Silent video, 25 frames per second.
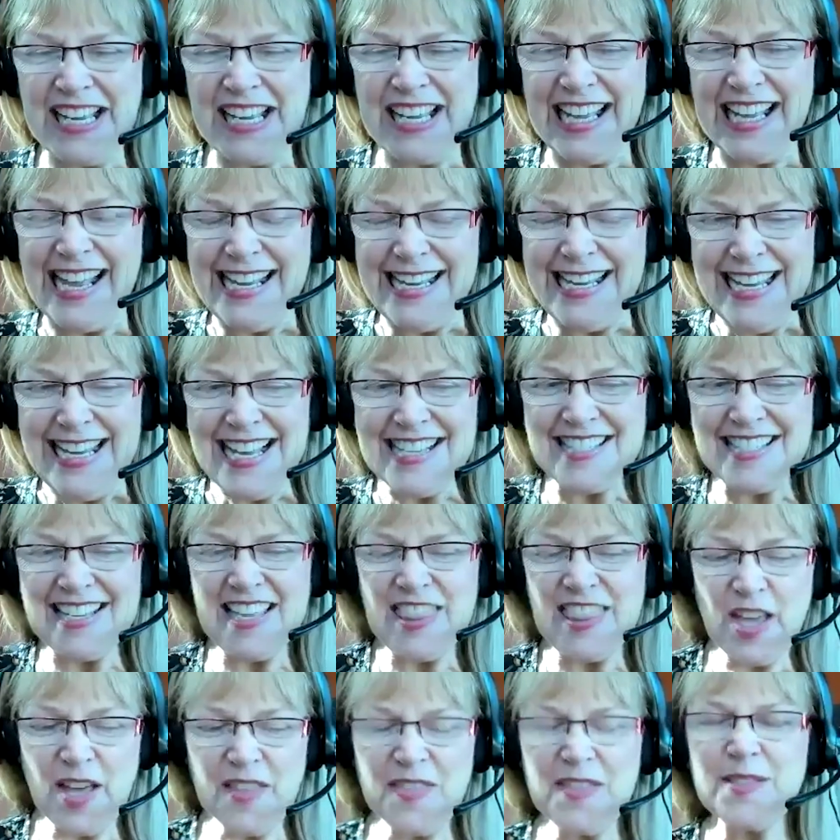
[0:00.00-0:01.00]
Mike.
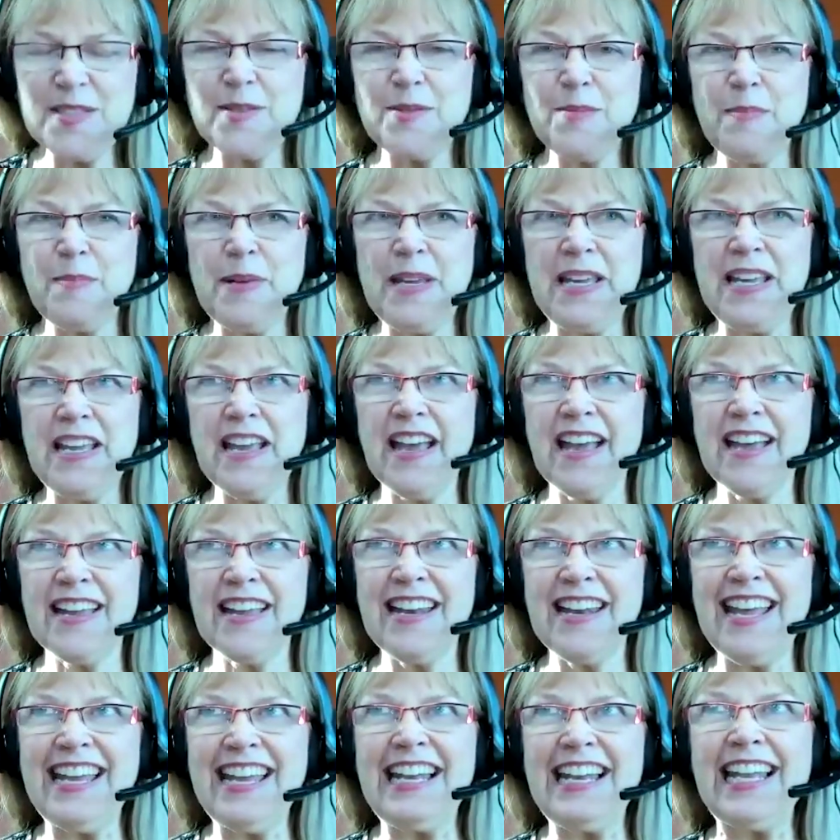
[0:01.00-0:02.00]
Yes, I thought this would be
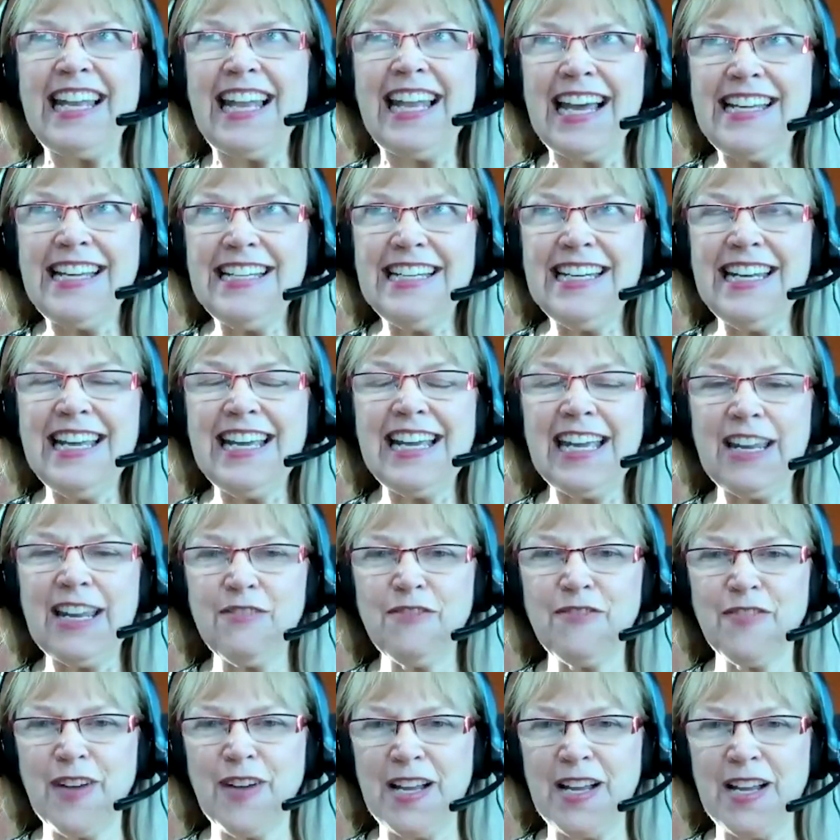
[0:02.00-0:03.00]
an enlightening
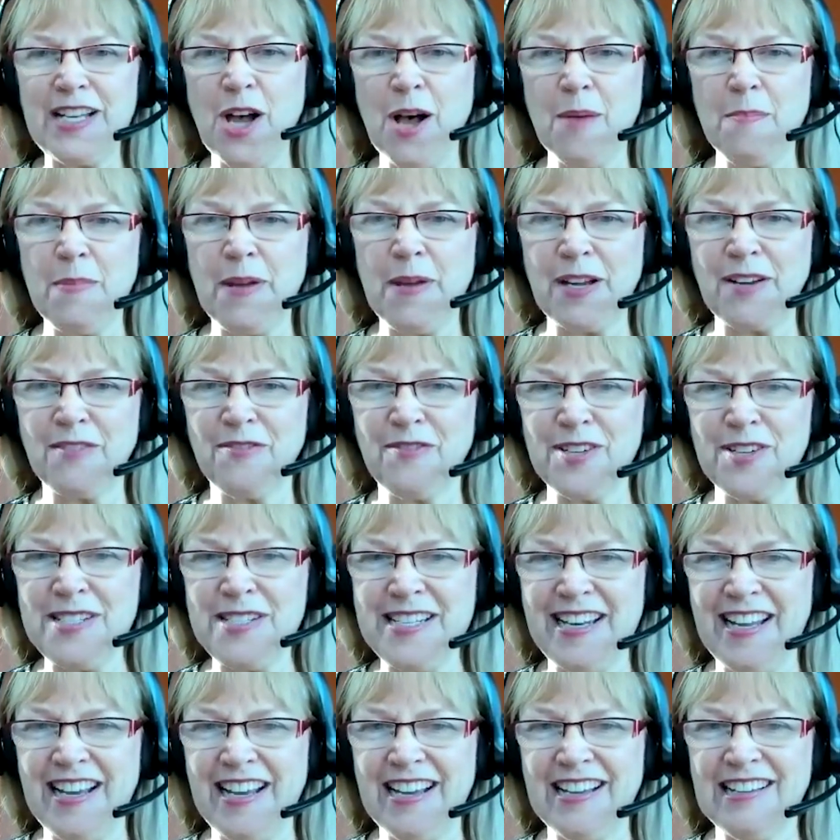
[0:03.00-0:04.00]
and fun topic for
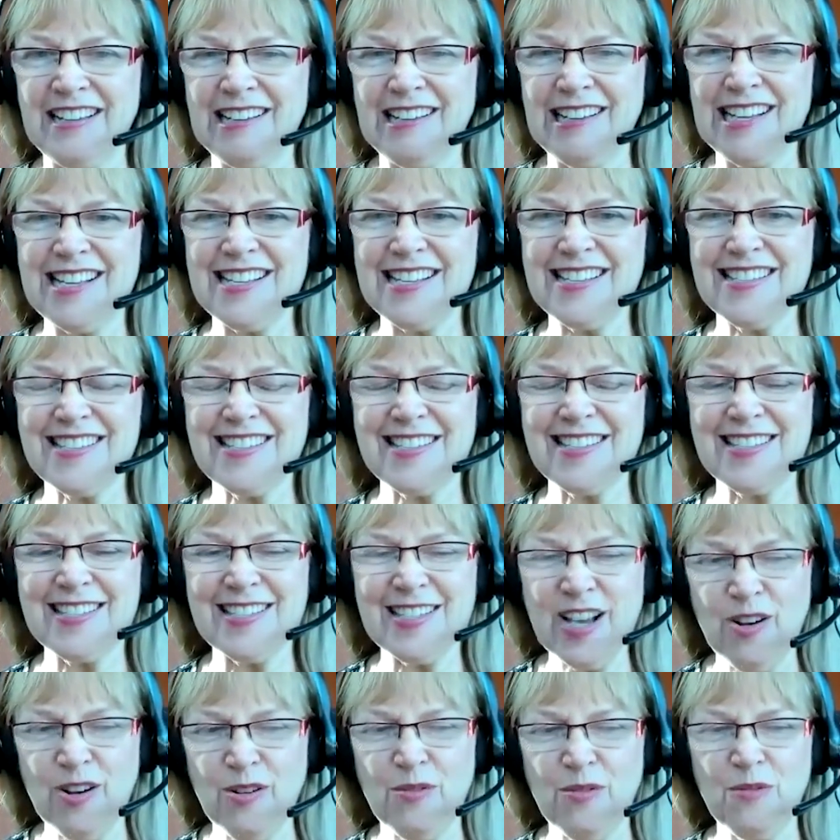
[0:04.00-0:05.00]
today.
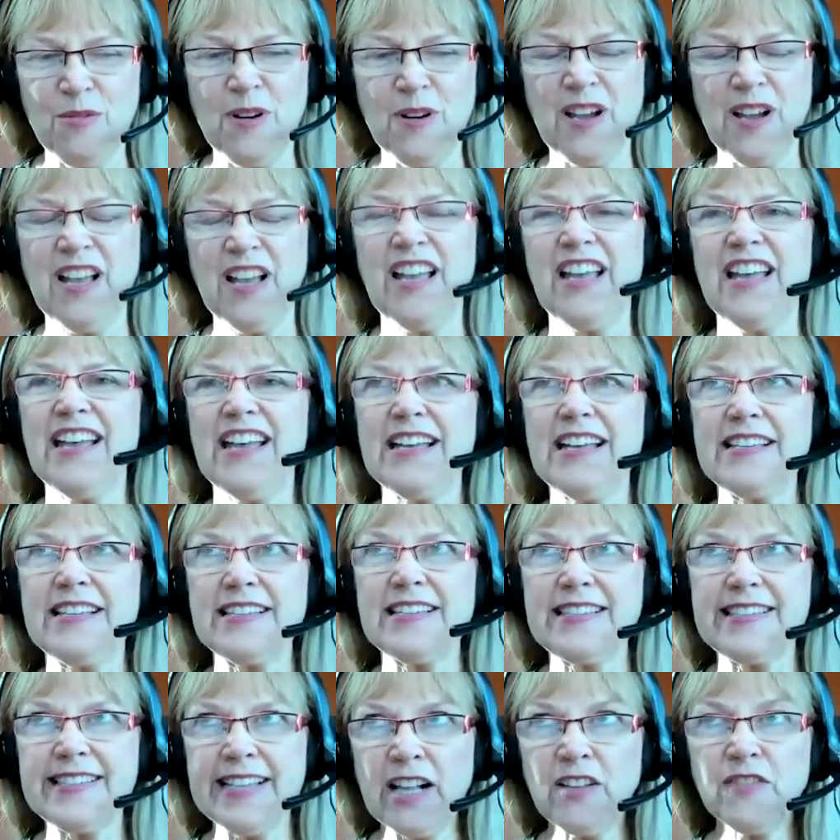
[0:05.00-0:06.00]
So,
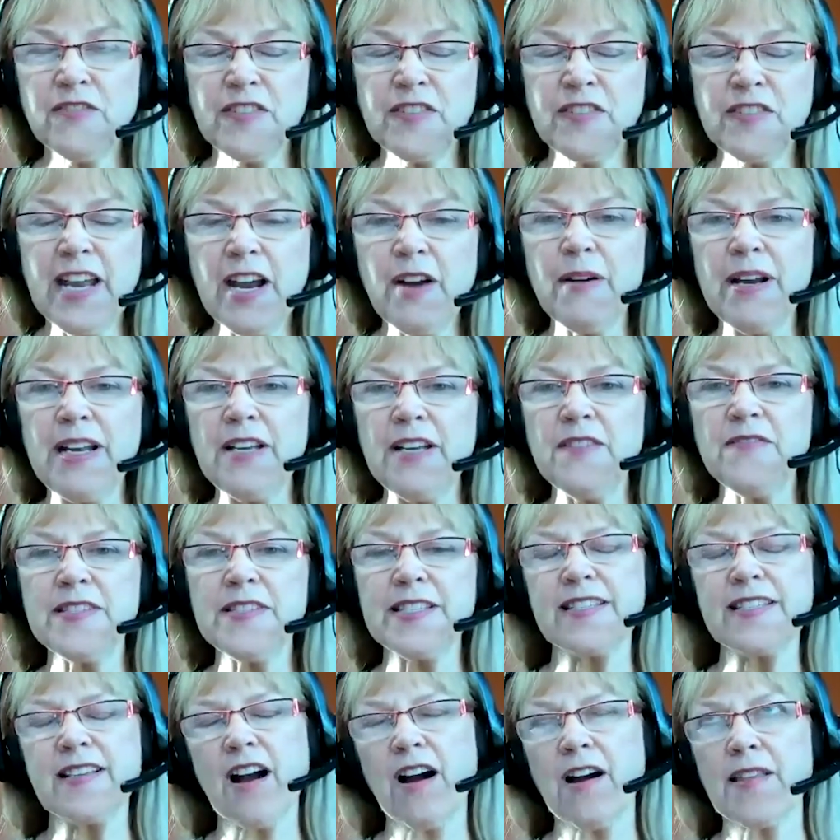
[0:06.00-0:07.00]
self
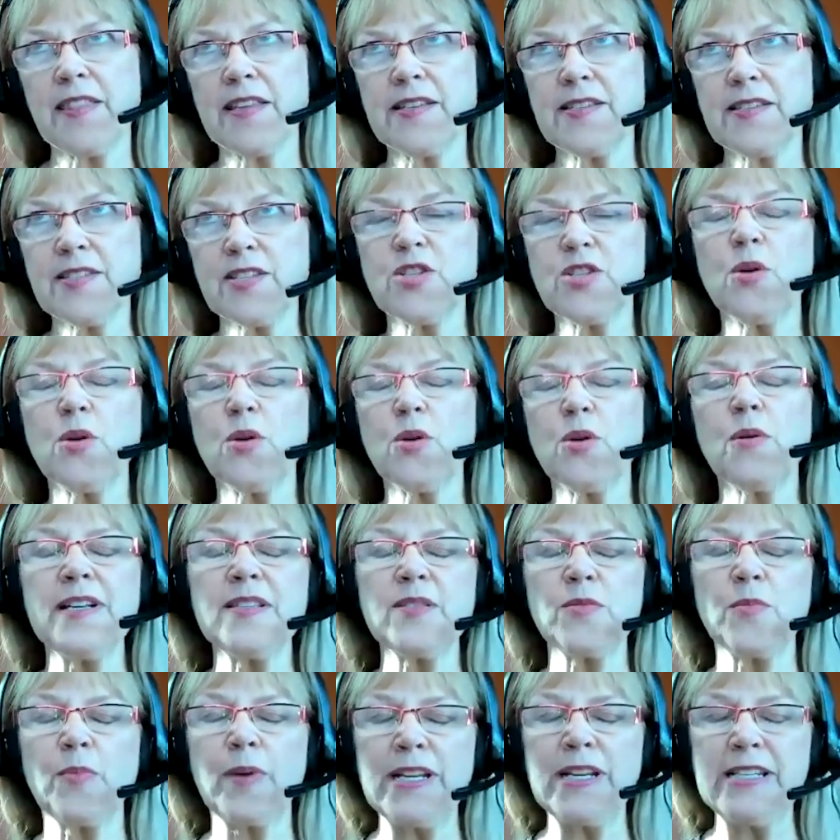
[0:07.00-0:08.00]
narratives are the
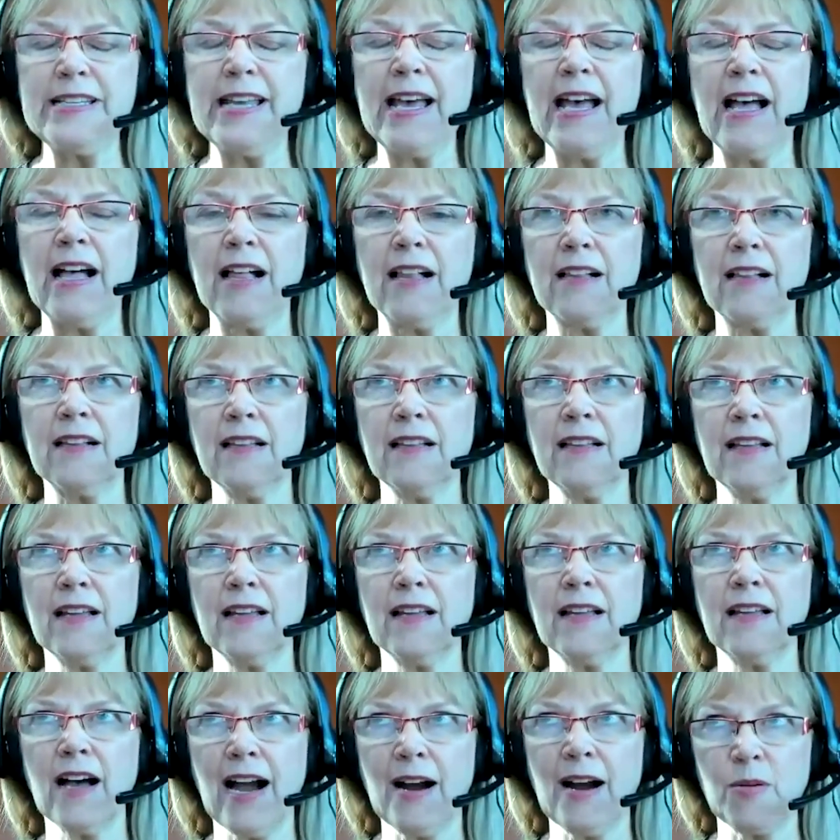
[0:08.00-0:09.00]
stories we tell
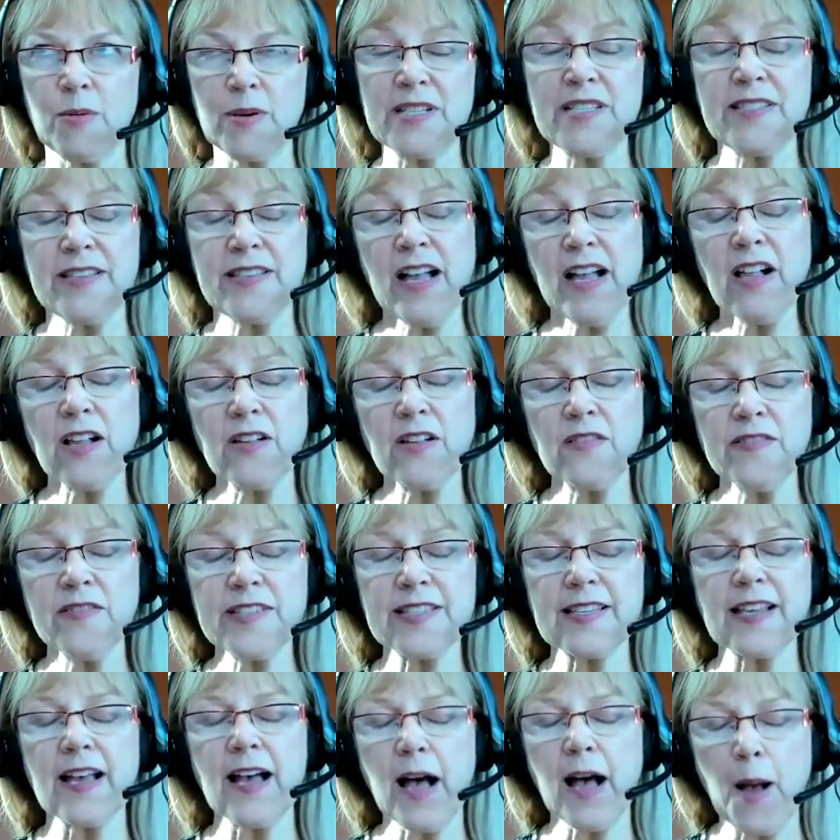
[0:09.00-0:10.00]

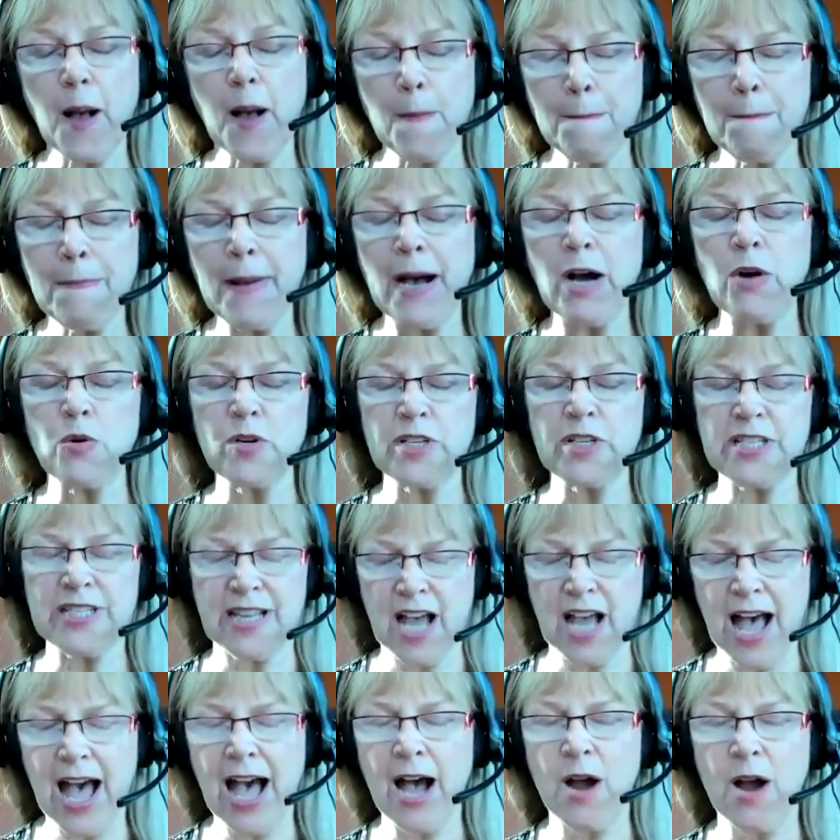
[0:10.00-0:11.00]
ourselves about
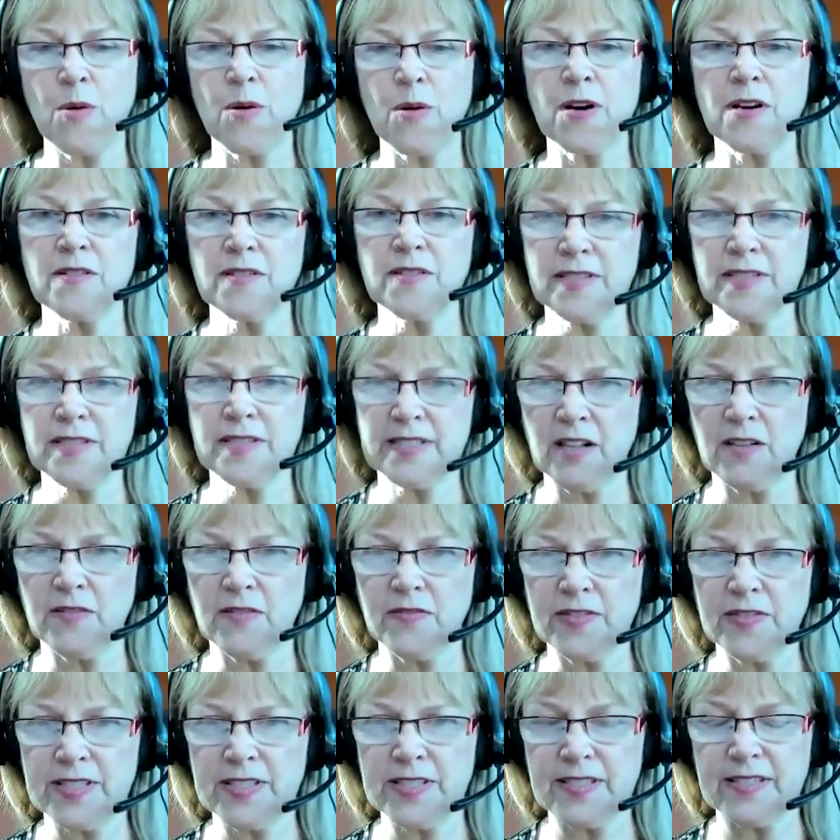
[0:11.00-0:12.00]

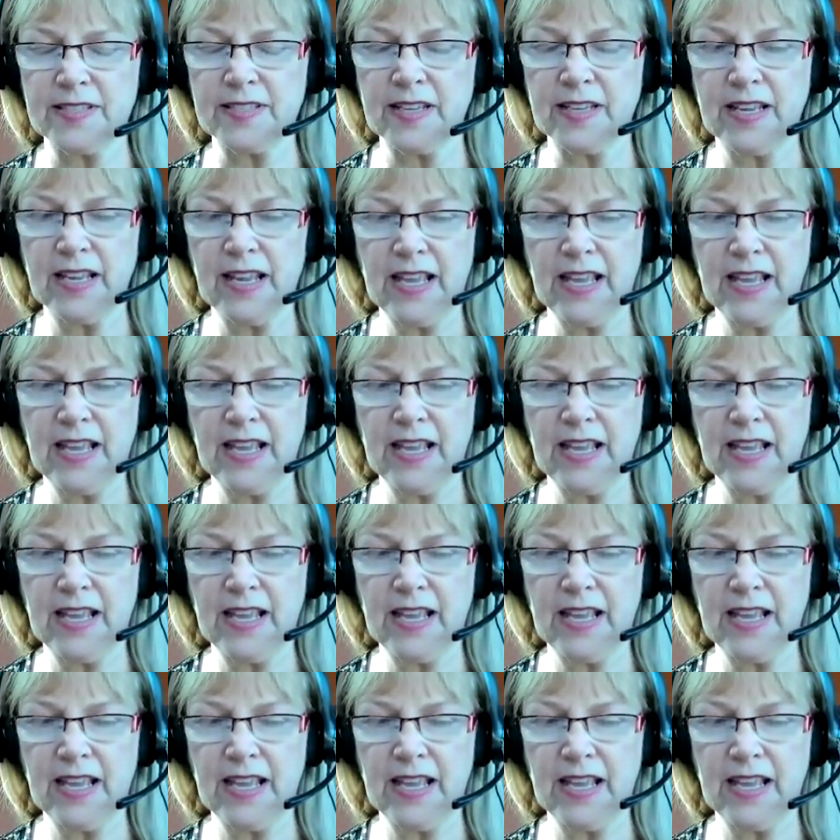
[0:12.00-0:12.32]
ourselves.